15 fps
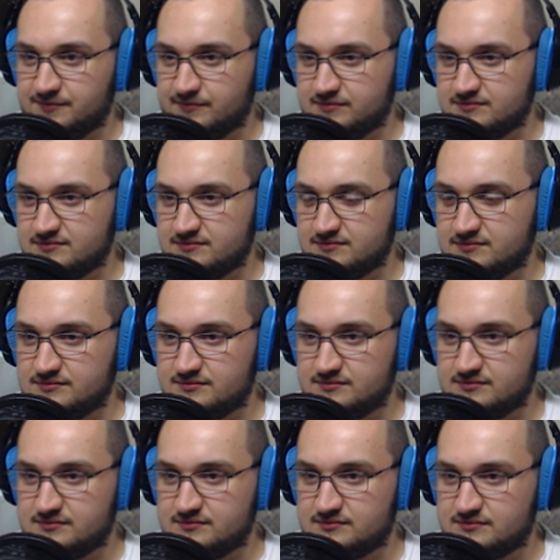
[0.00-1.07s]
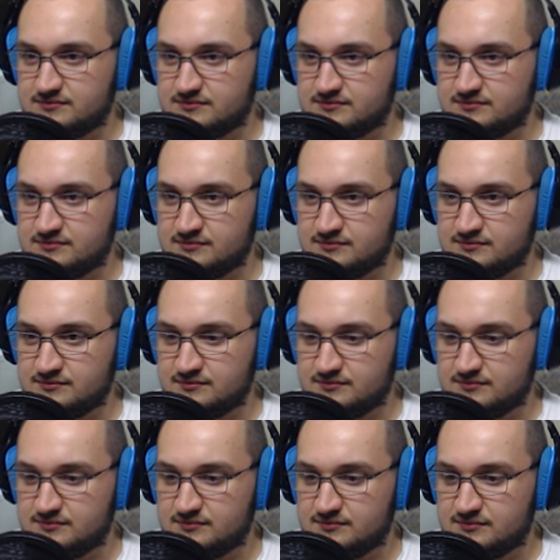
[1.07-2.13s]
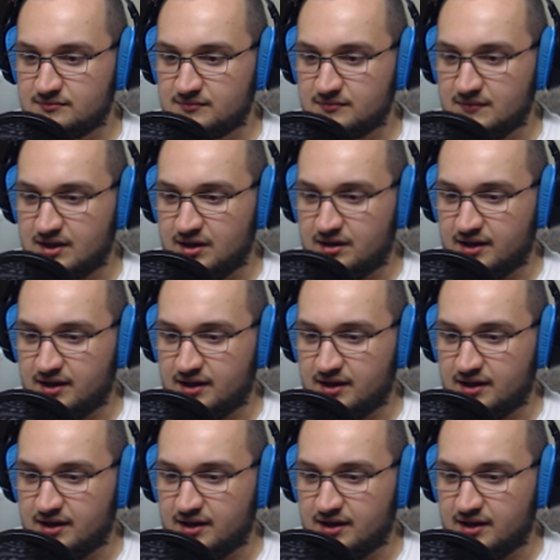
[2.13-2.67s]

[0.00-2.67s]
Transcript: Nothing is said.